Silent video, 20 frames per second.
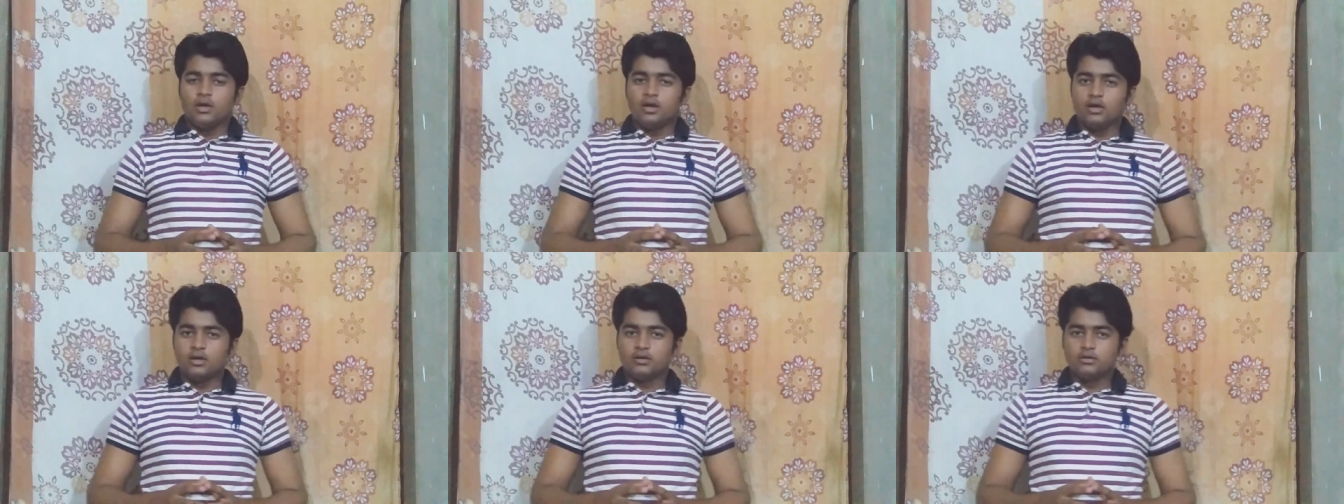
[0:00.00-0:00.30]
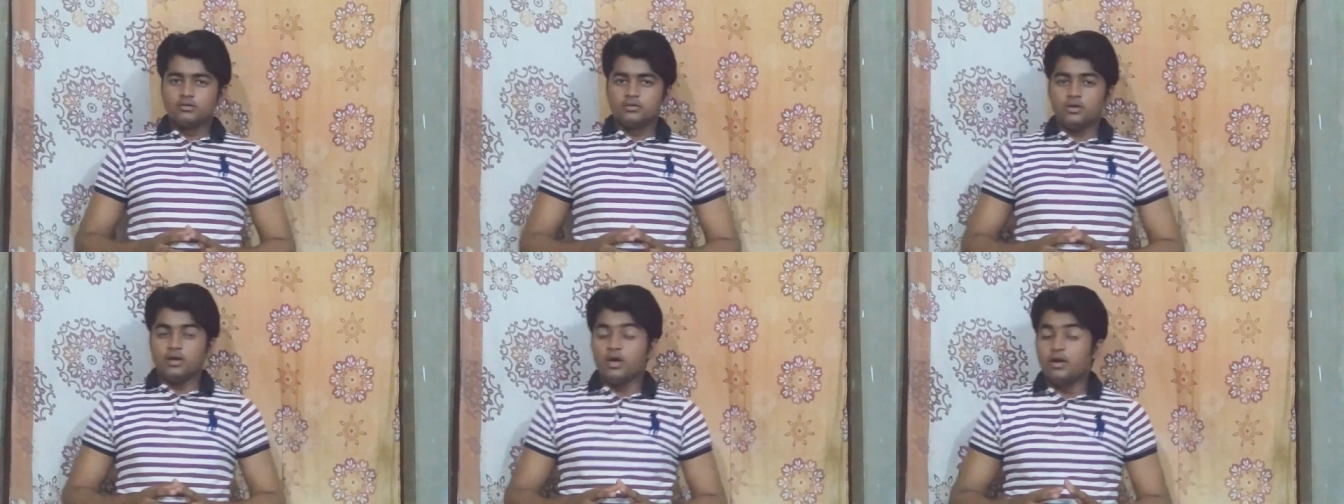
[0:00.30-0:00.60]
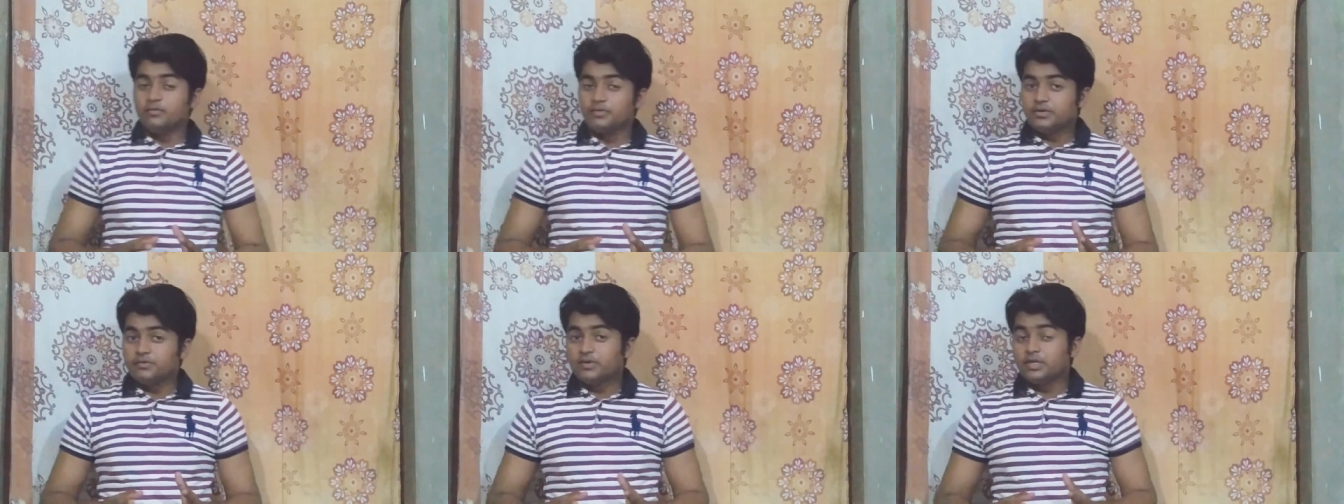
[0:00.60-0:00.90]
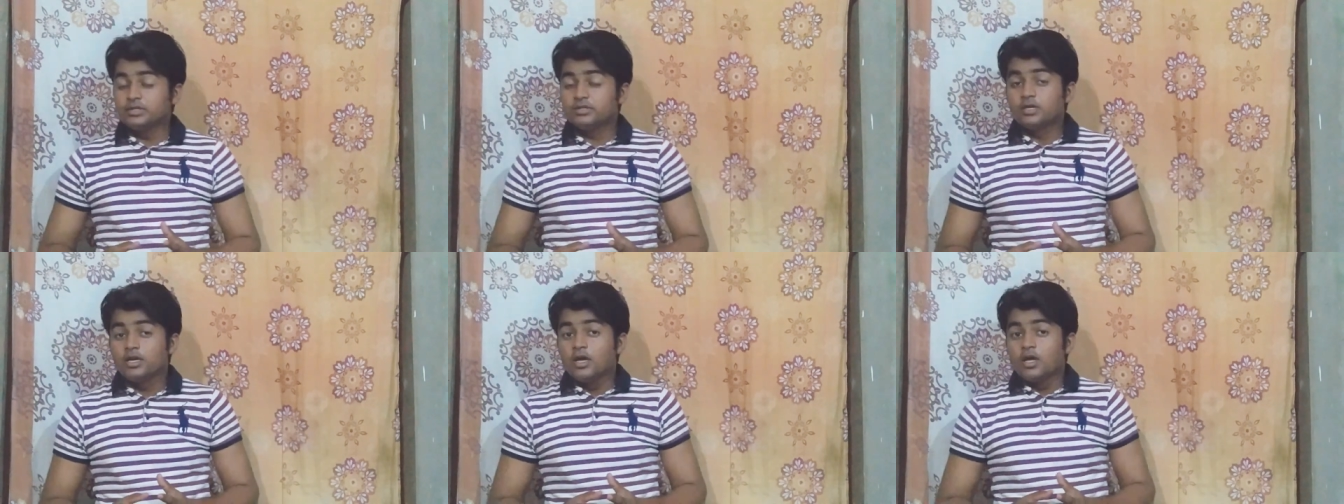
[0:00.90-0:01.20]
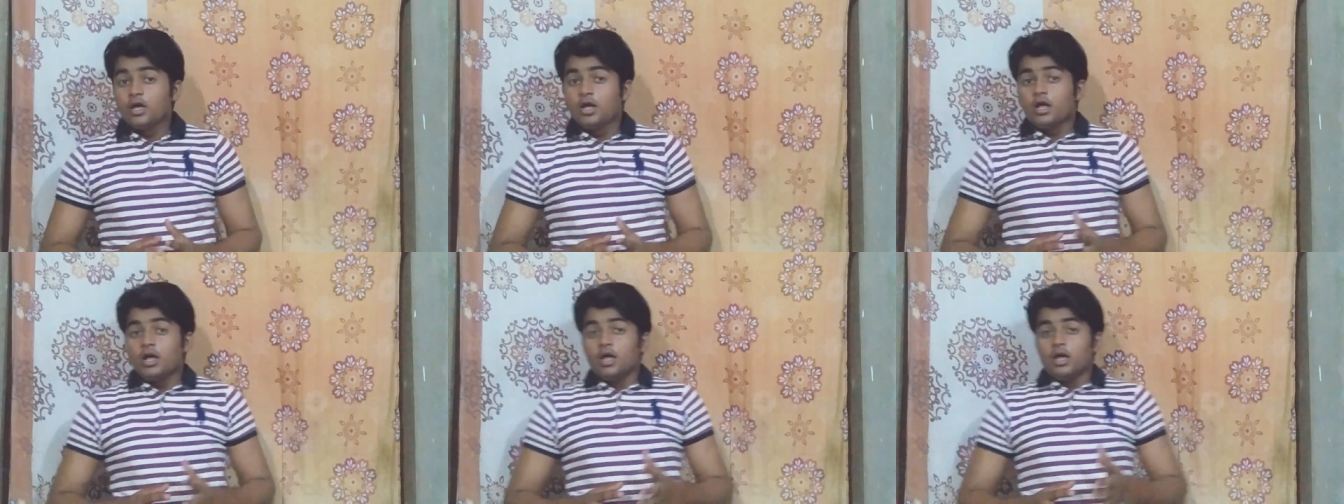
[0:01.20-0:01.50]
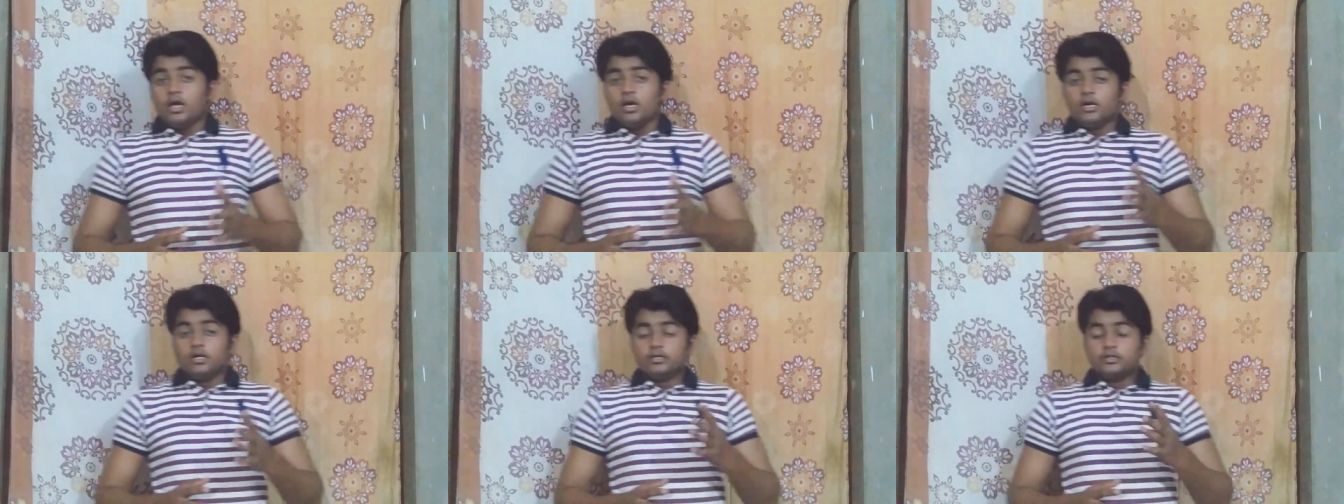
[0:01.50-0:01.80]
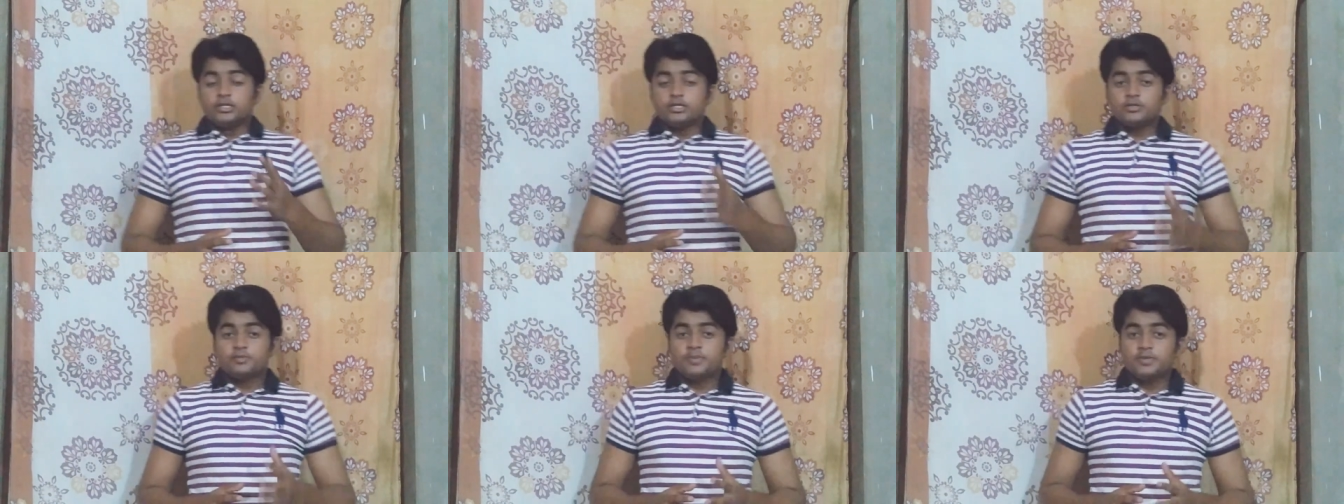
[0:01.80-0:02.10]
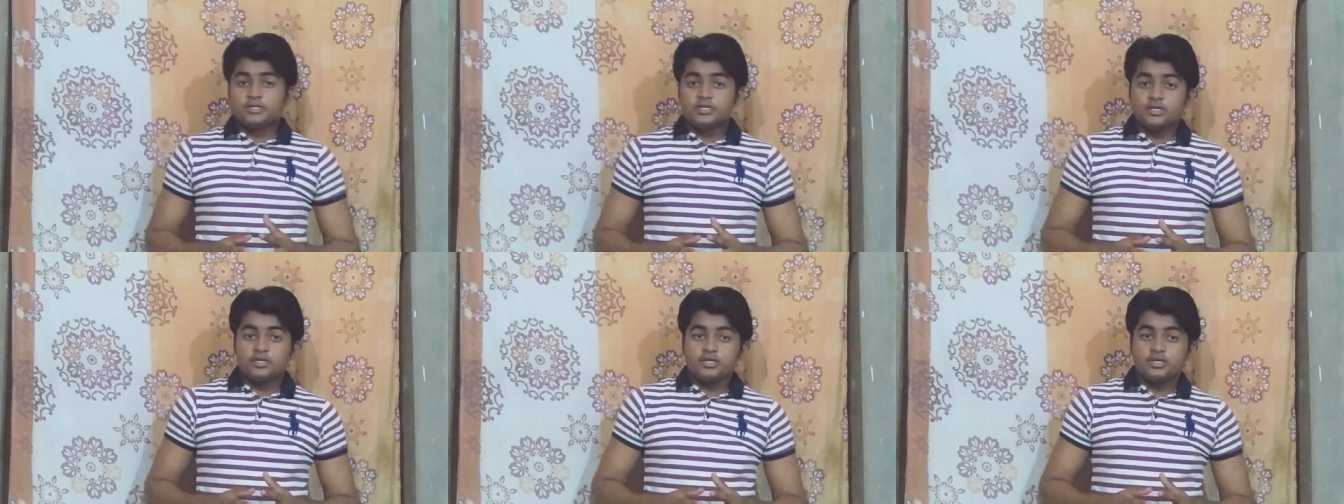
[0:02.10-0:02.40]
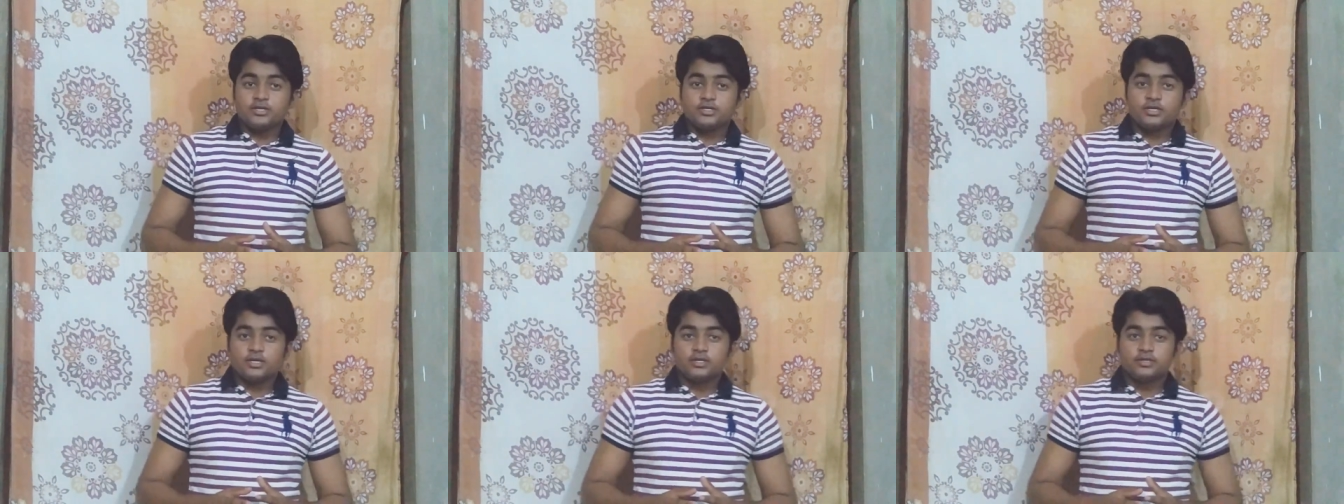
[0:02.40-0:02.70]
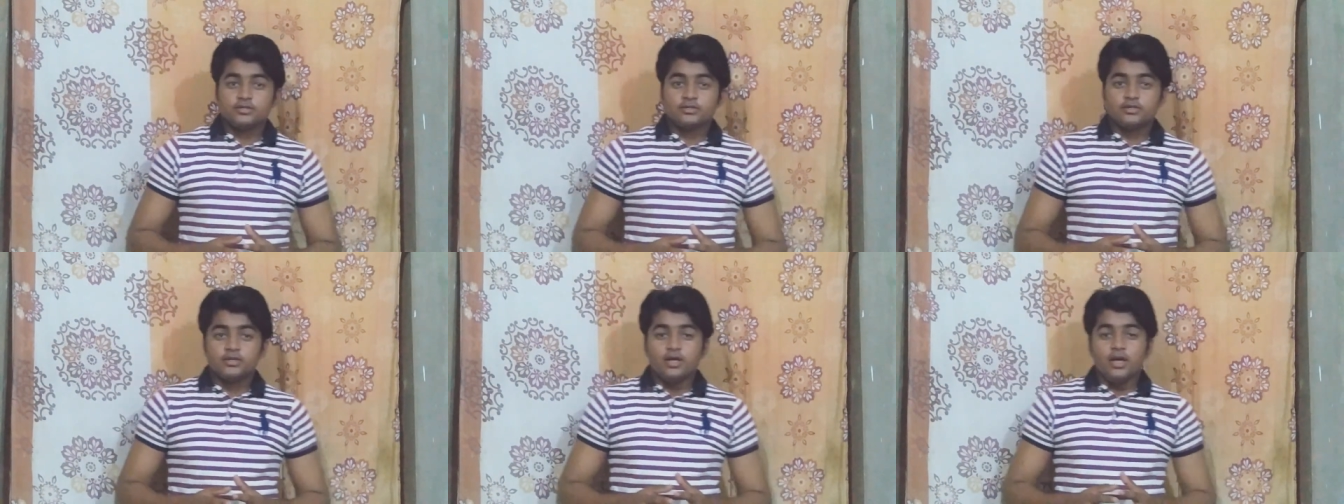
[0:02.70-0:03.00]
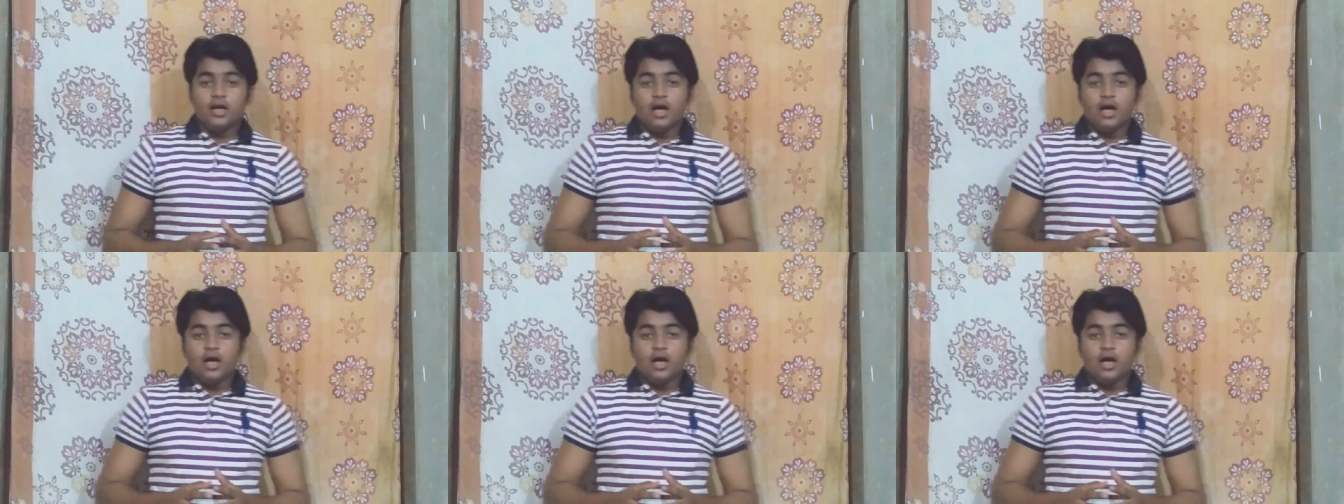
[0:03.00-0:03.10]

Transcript: Hello everyone. In this presentation,